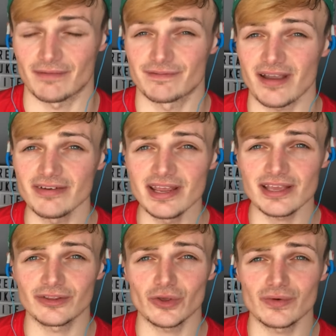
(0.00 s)
Very
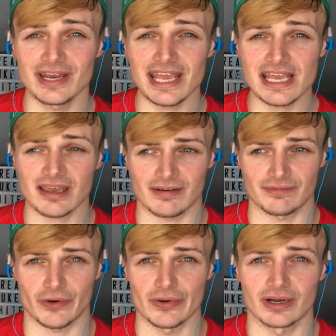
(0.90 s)
unique
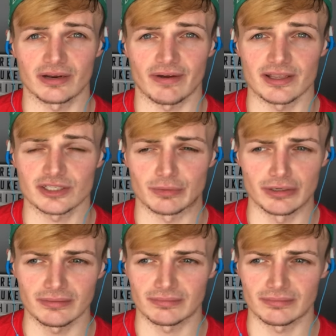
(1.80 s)
vocal arrangement.